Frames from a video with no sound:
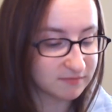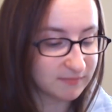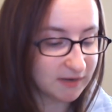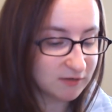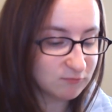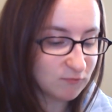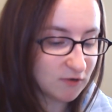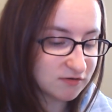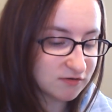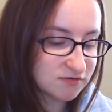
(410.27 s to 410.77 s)
As your
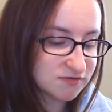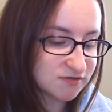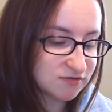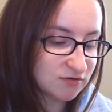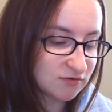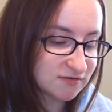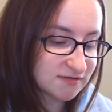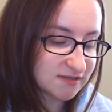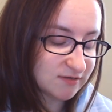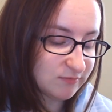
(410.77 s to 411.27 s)
mind wanders, you
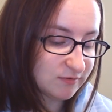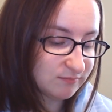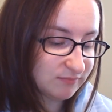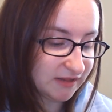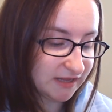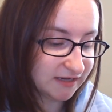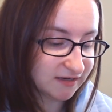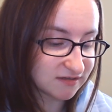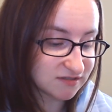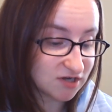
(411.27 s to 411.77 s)
notice someone
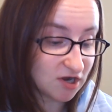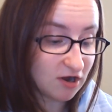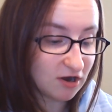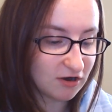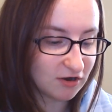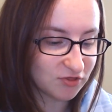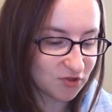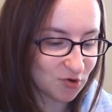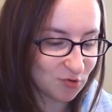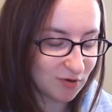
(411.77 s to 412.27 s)
playing
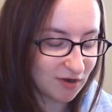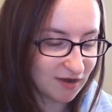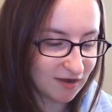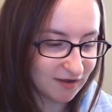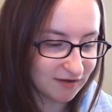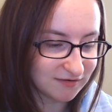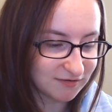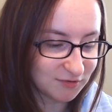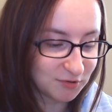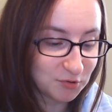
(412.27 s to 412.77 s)
guitar on the
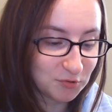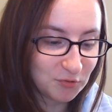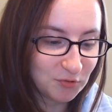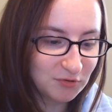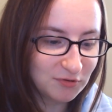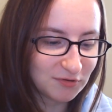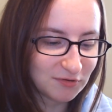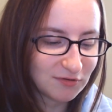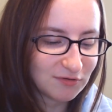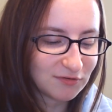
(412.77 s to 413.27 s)
quad.
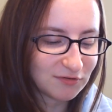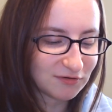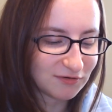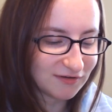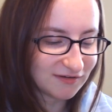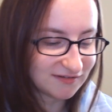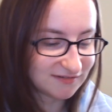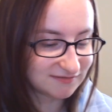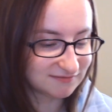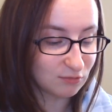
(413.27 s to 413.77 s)

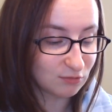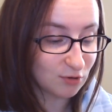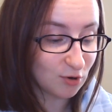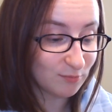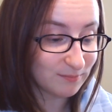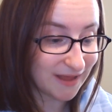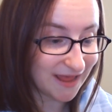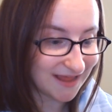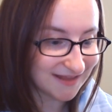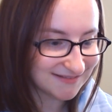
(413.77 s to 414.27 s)
Ooh, the
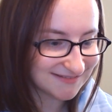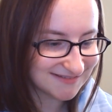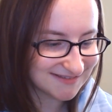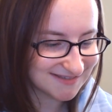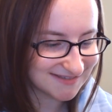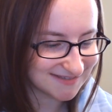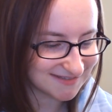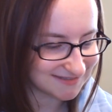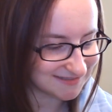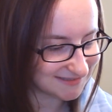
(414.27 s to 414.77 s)

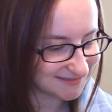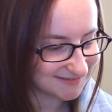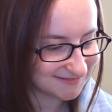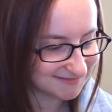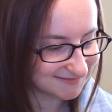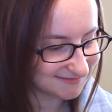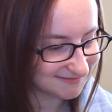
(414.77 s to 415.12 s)
romance.